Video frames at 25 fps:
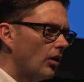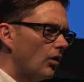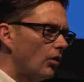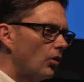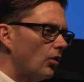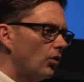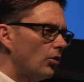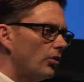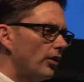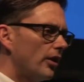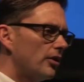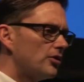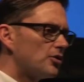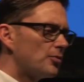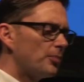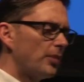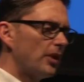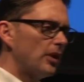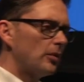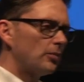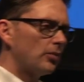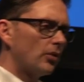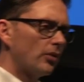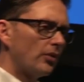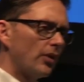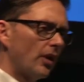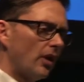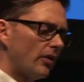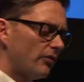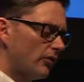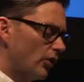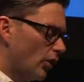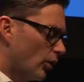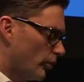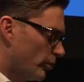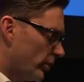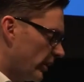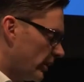All those people that have
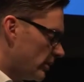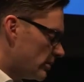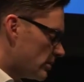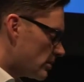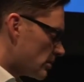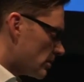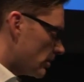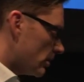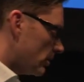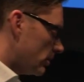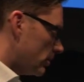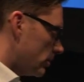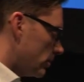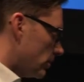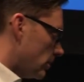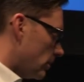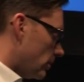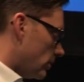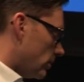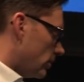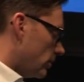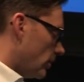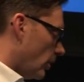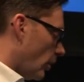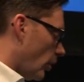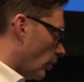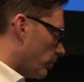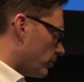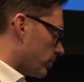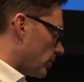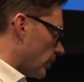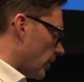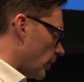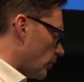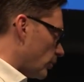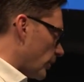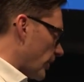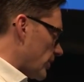not been to an
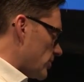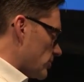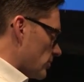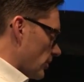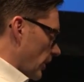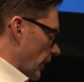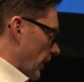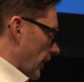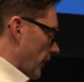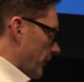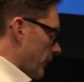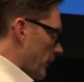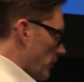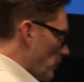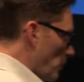opera, raise your hand.